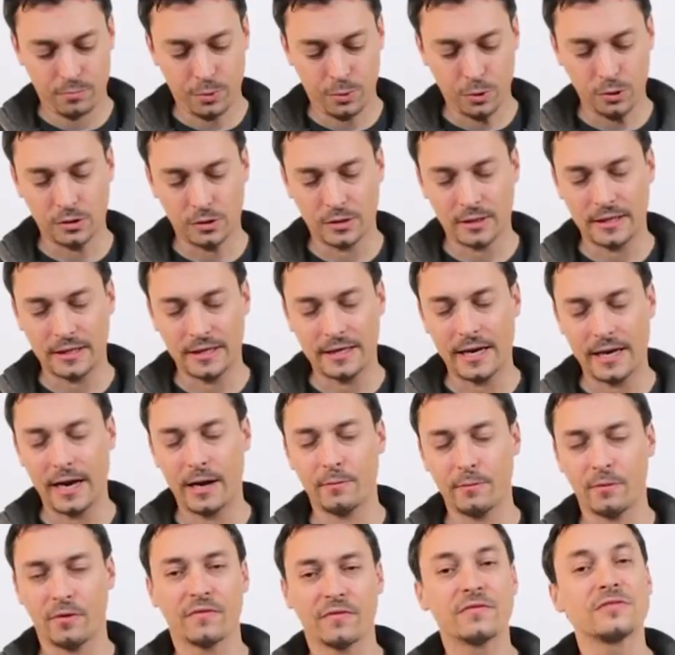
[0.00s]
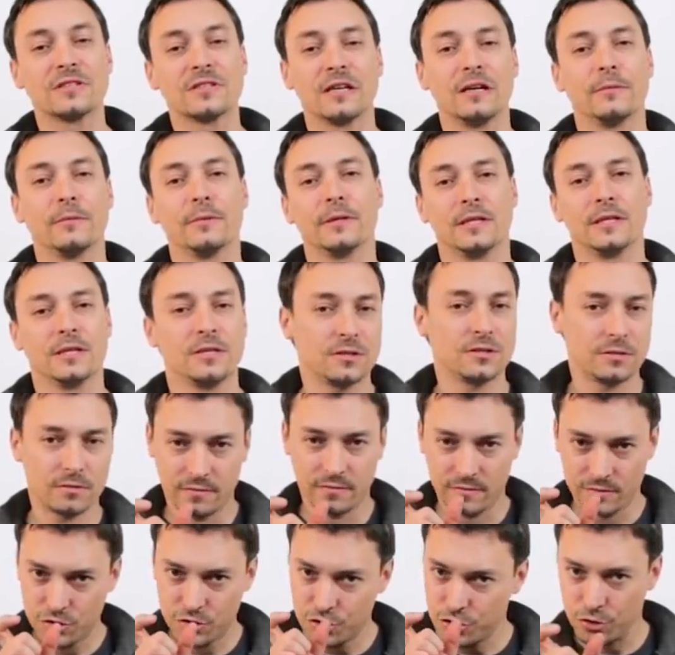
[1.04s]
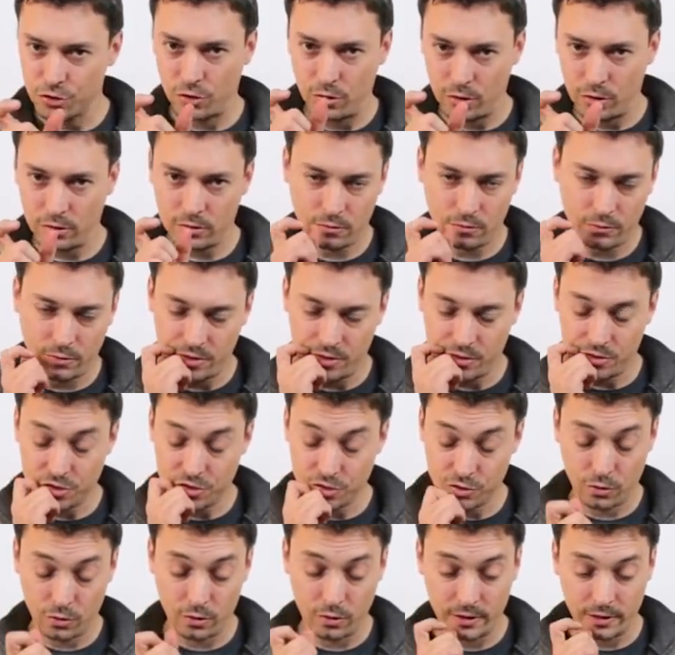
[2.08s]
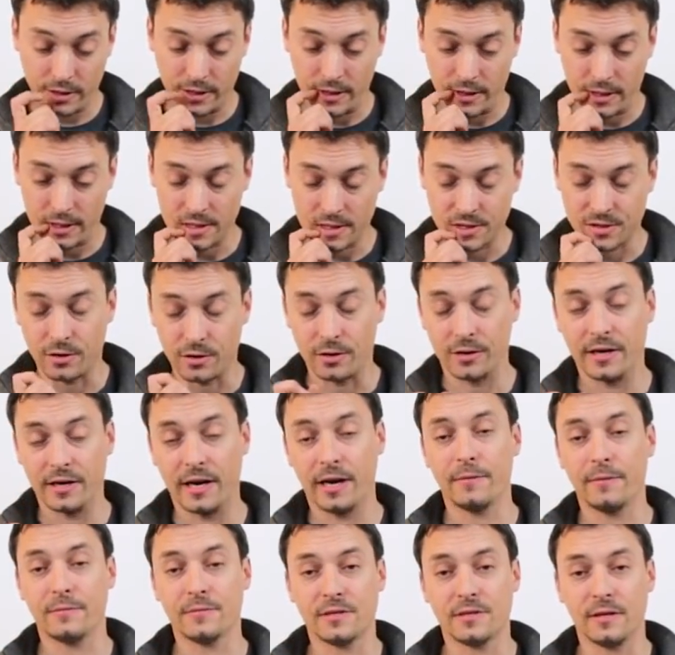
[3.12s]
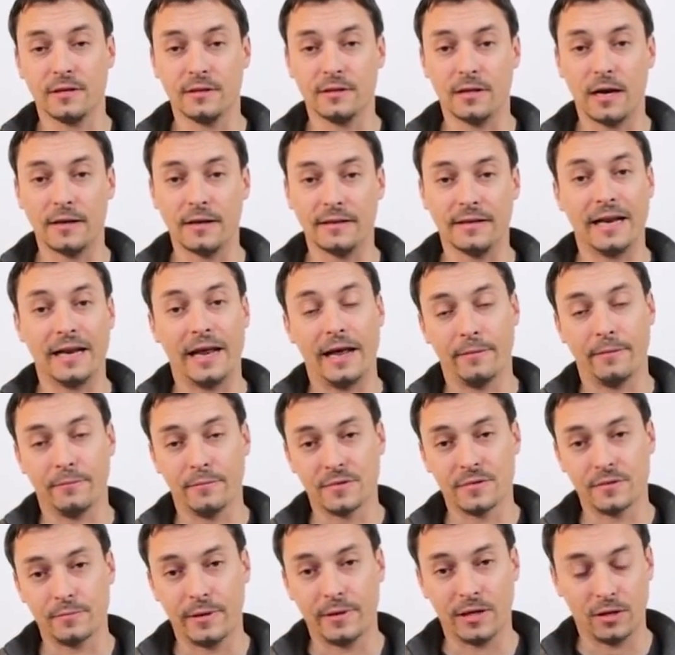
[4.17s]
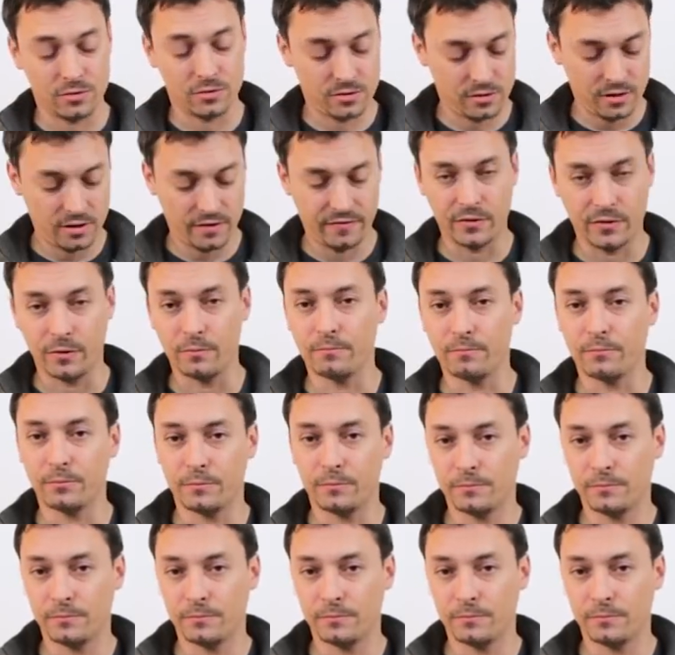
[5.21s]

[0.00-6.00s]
put the name of celebrities short, with short surnames and names, because if you